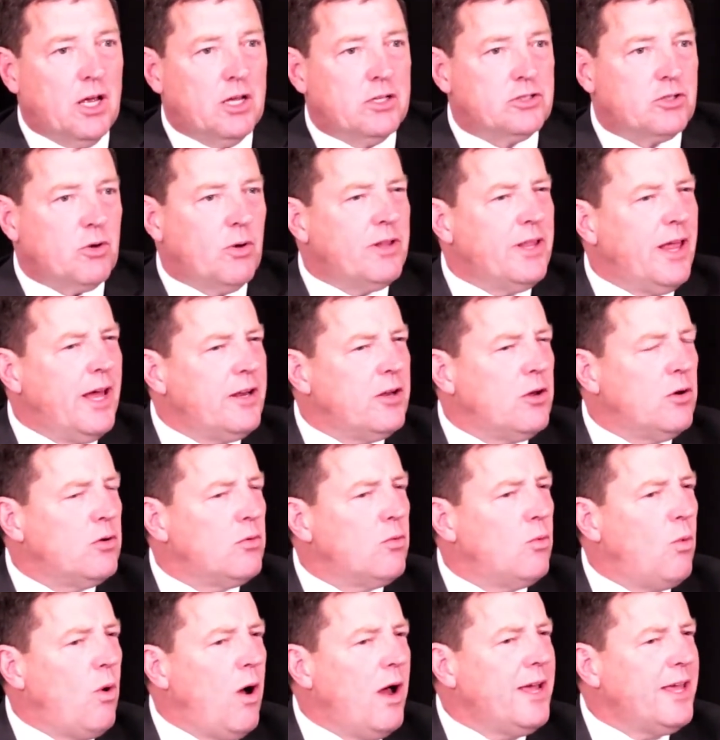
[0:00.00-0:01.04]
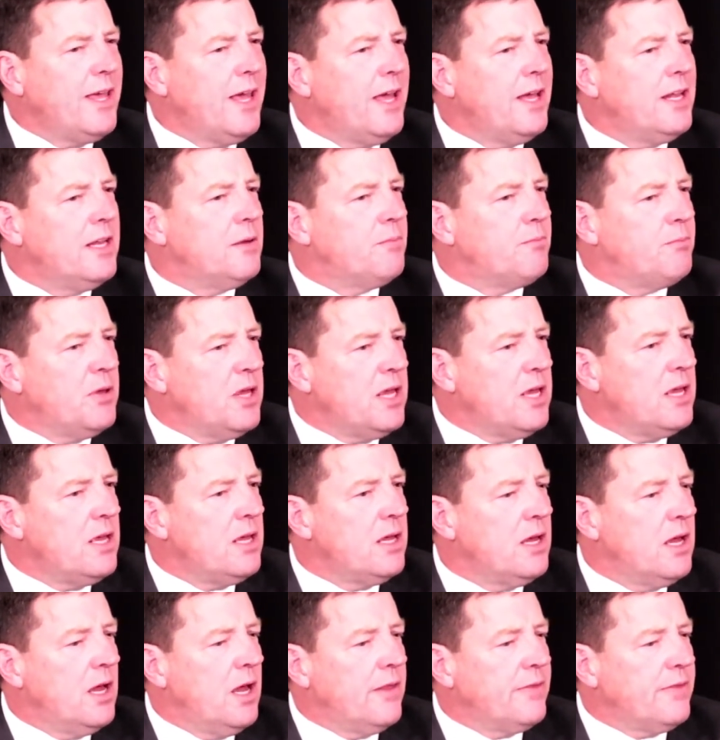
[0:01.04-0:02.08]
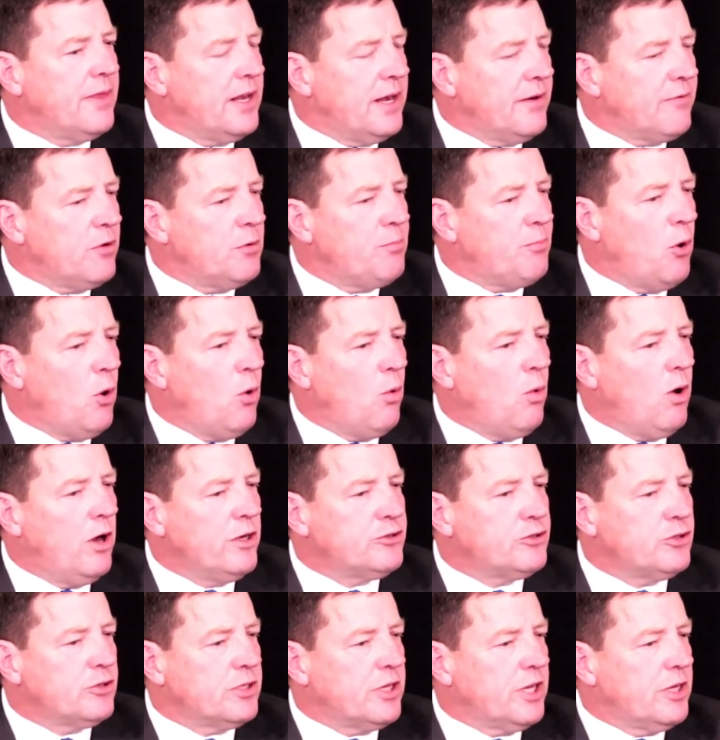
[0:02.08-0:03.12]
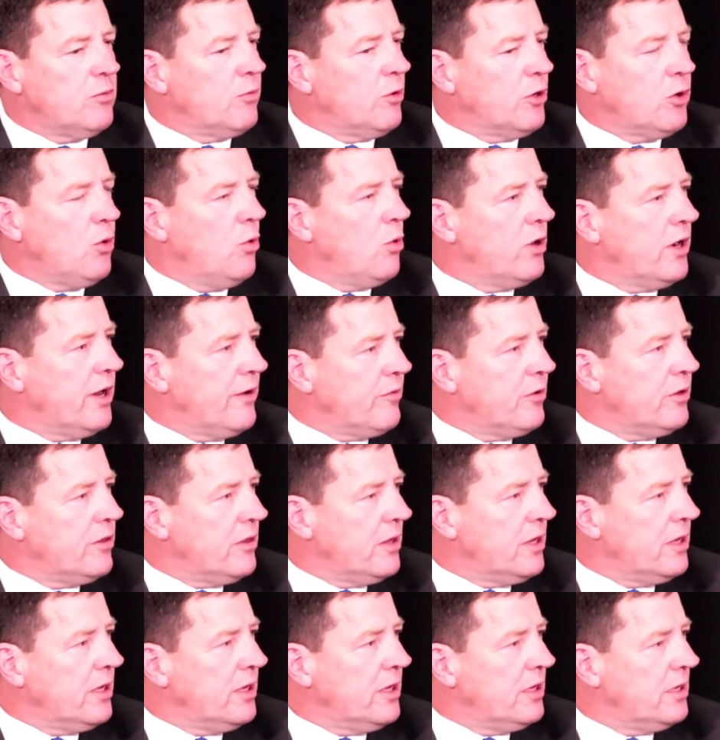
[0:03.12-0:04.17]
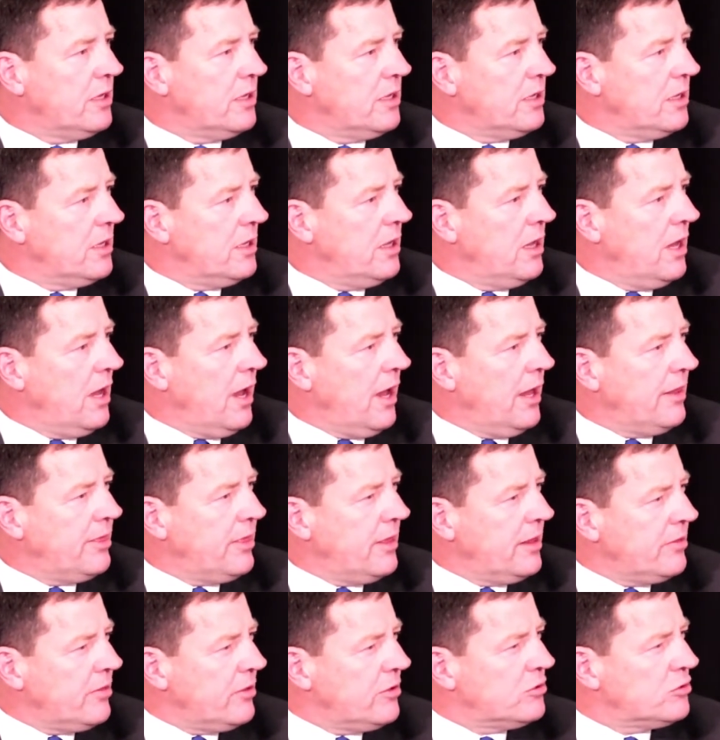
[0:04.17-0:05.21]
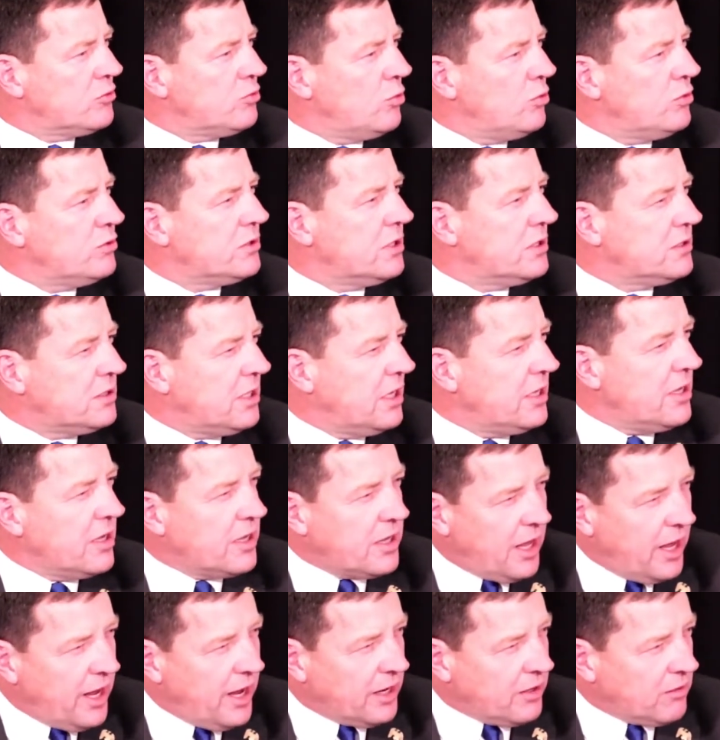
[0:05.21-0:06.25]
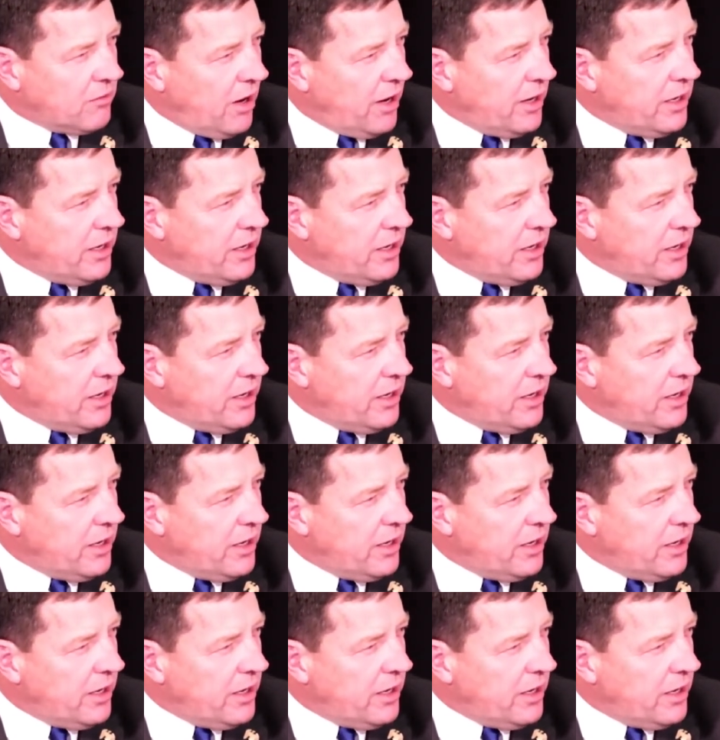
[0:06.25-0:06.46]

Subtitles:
So on that note, why can't it be that every poll watcher can record everything? I think there's rules that say you can't, right?